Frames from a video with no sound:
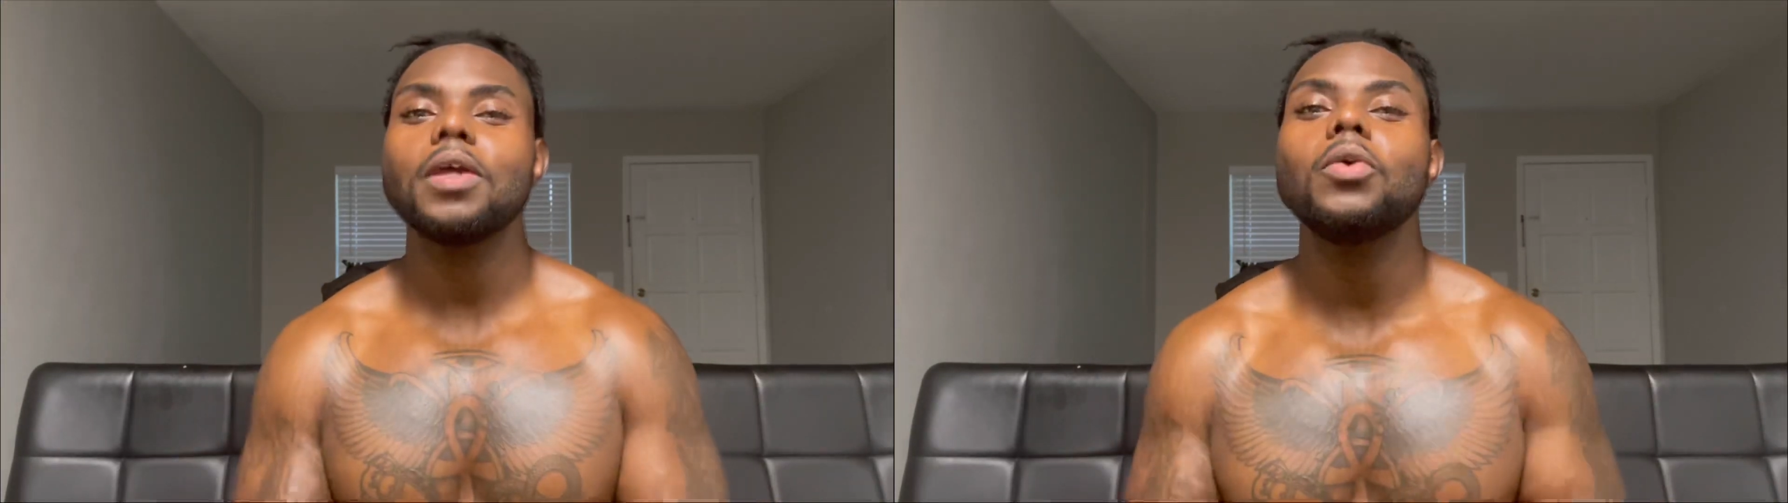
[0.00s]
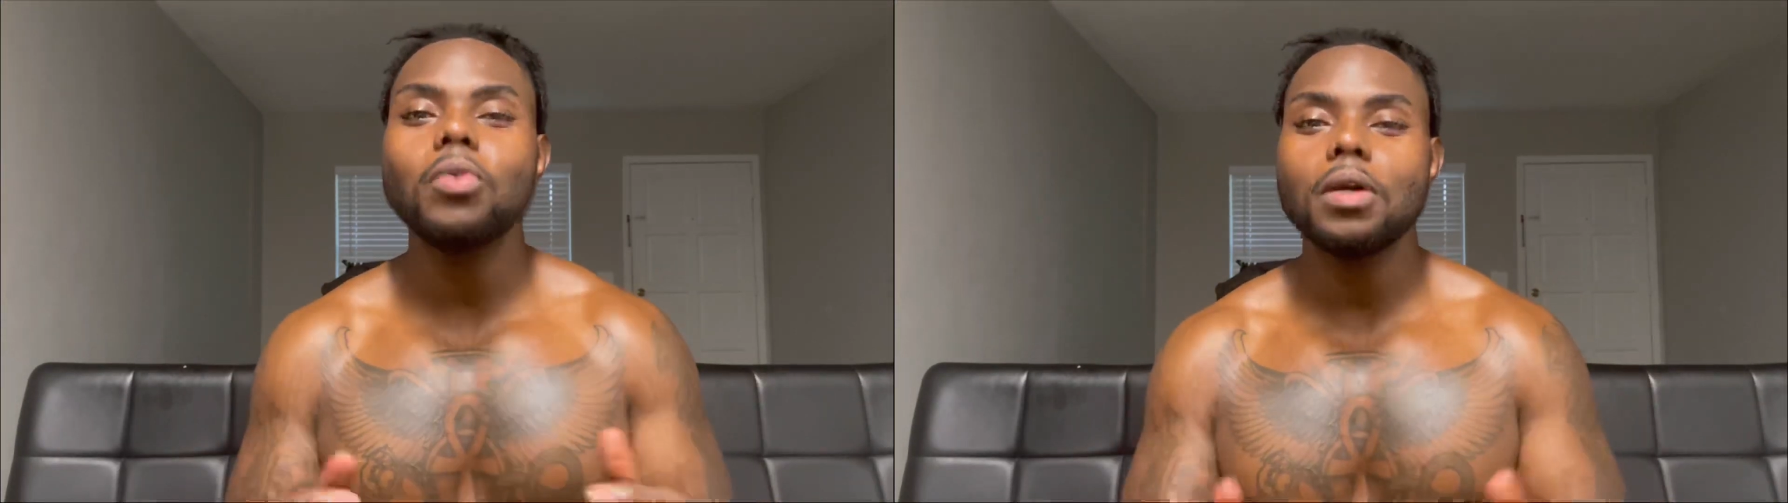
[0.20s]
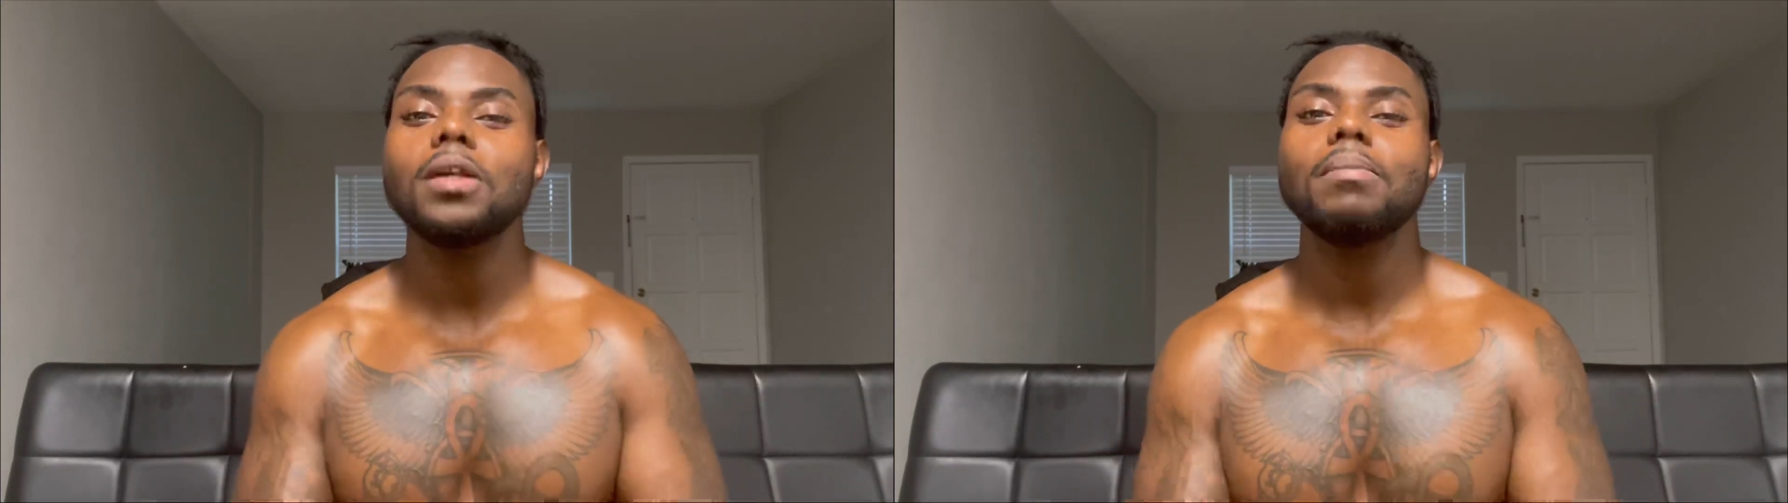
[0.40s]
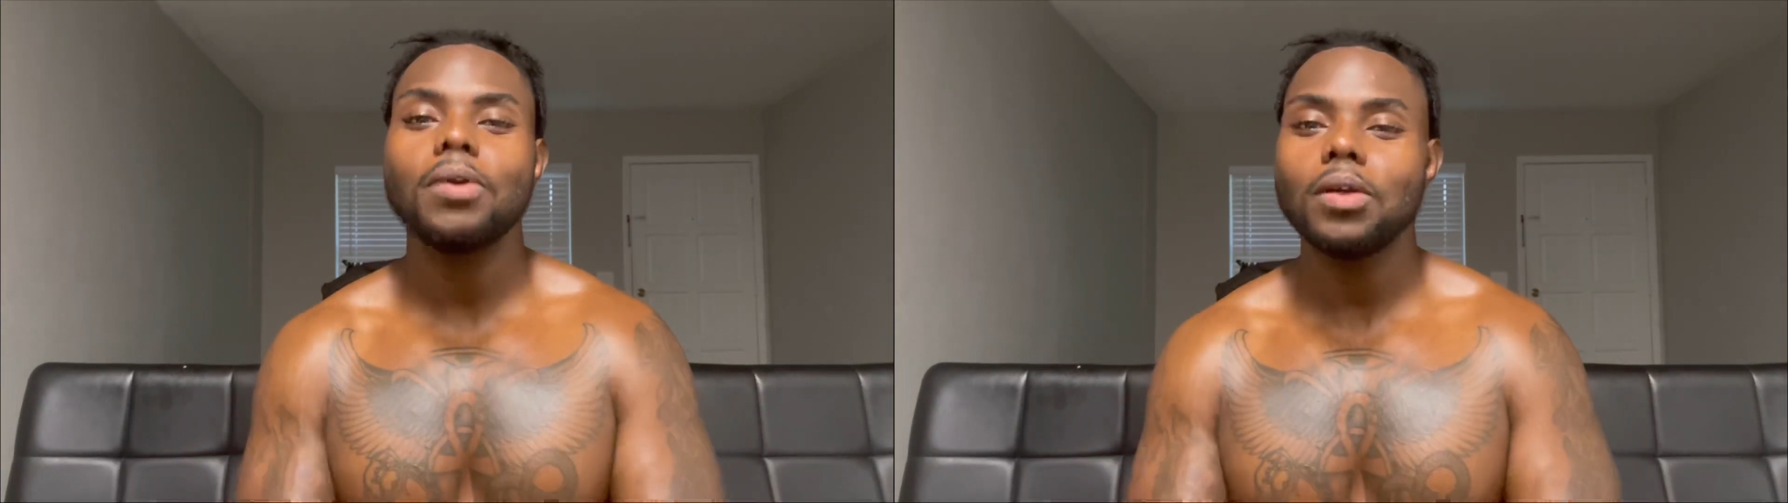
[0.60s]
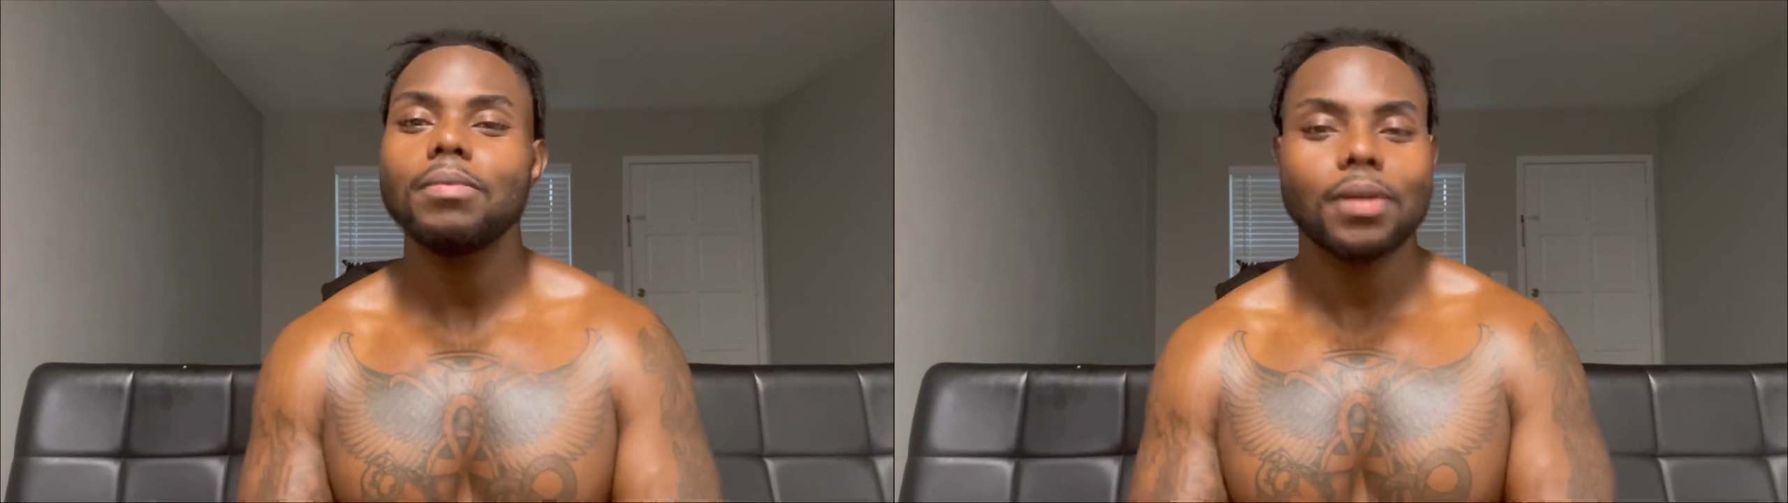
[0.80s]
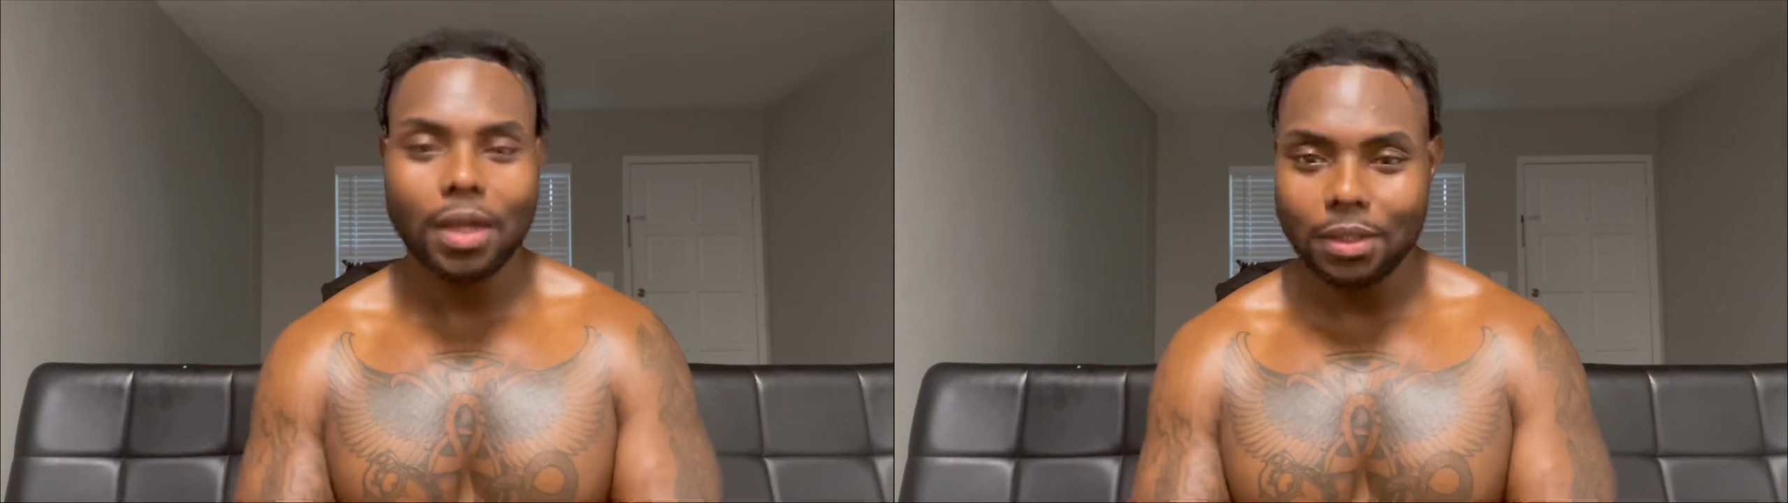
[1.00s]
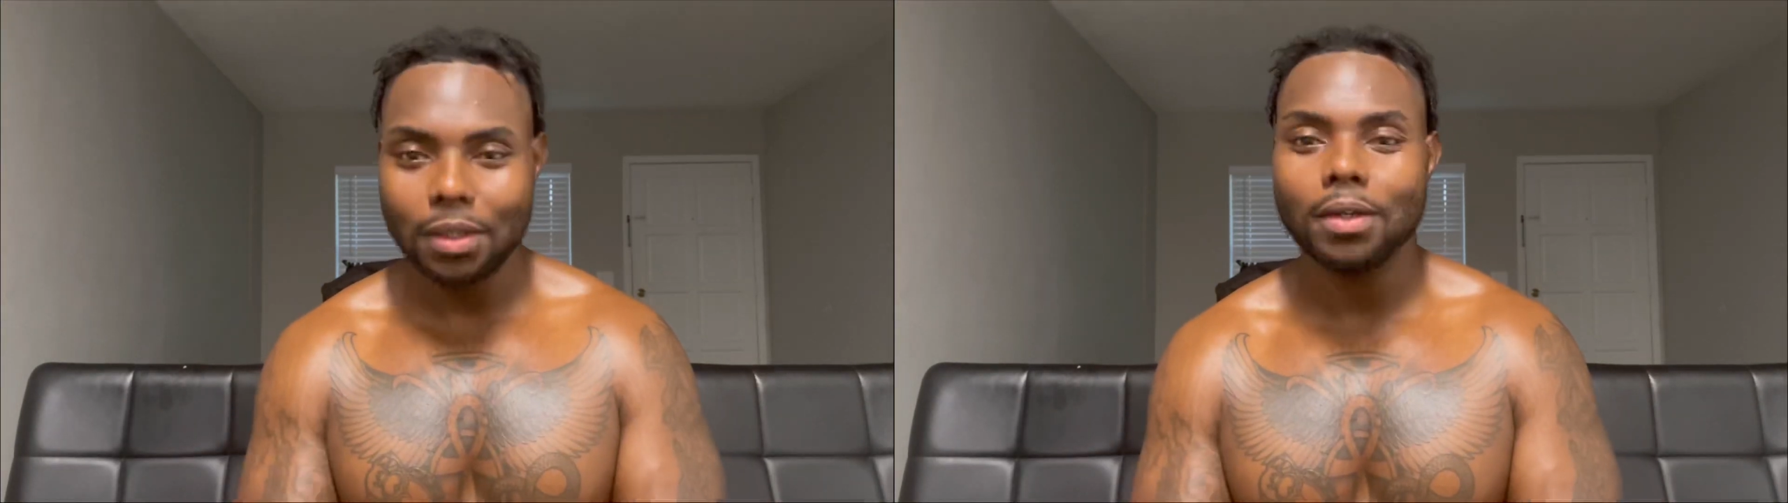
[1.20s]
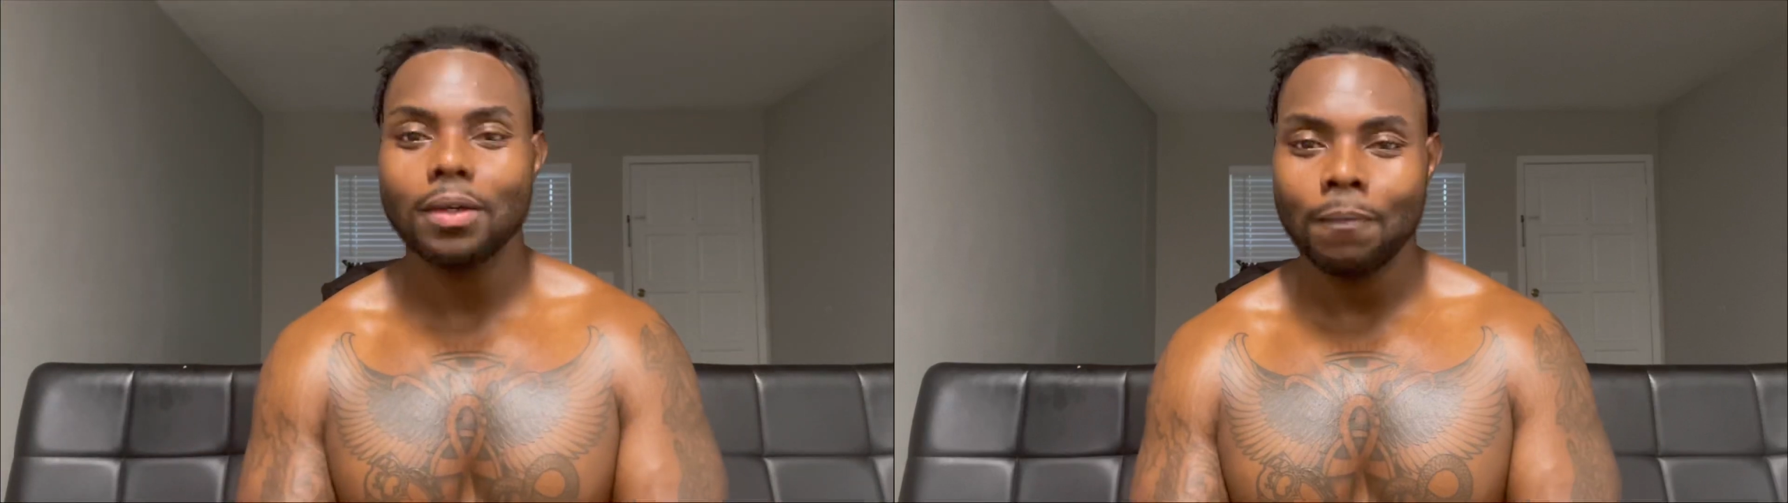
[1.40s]
and you look in the mirror, you be like,
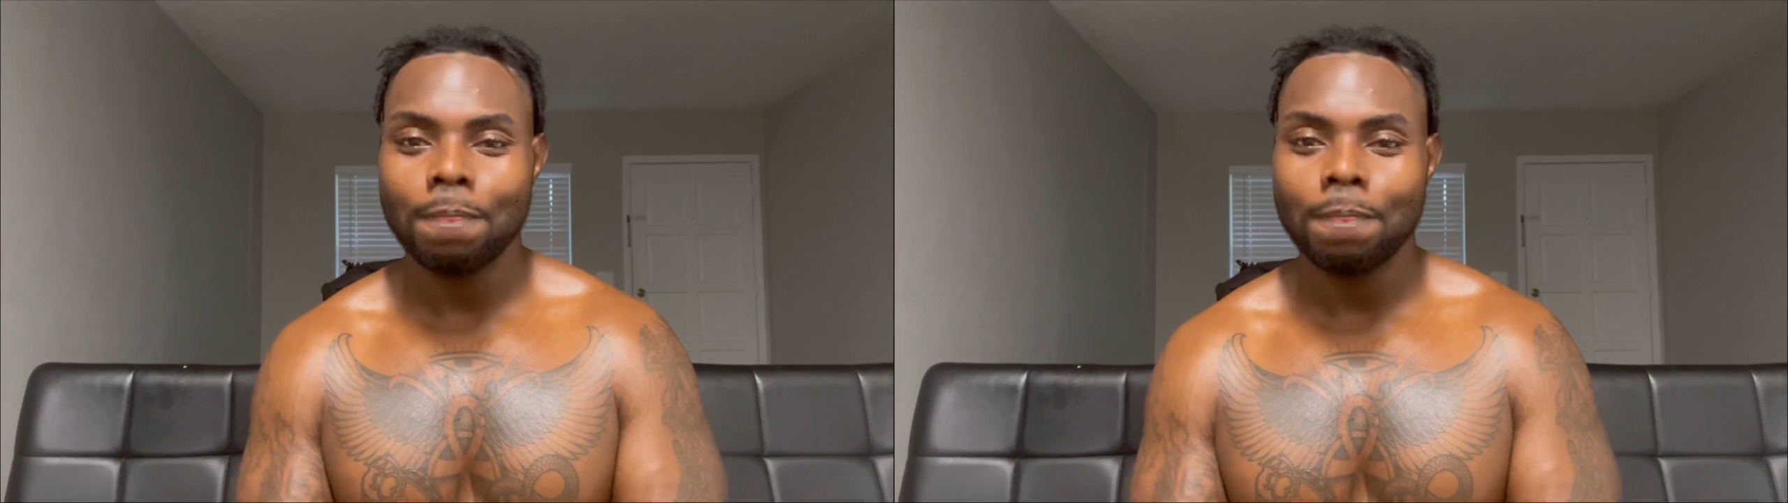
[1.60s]
yeah.